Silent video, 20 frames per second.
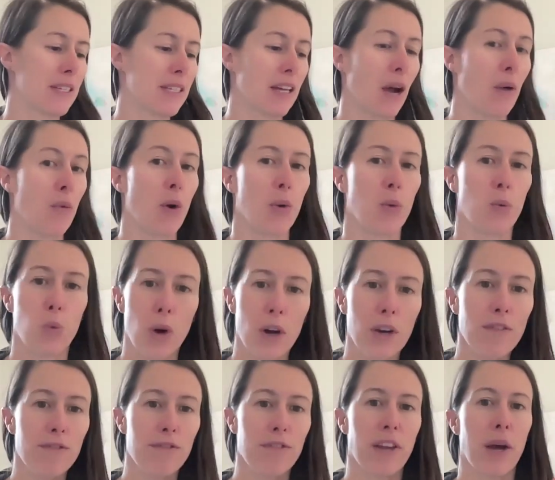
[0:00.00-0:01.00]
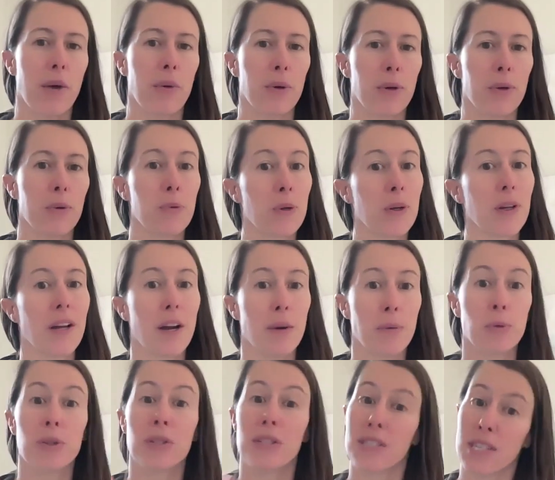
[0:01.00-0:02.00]
say I want one flower. Well, I
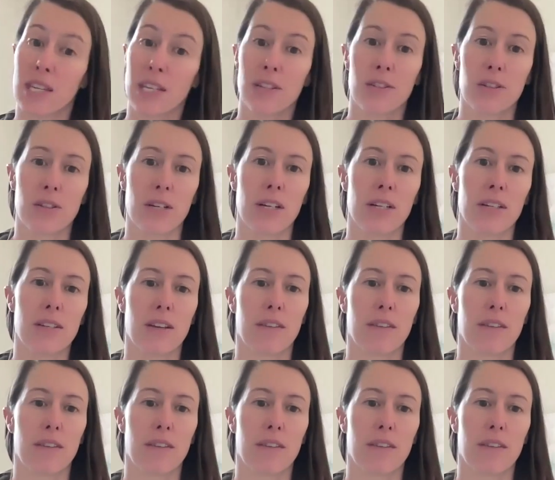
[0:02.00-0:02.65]
will center it.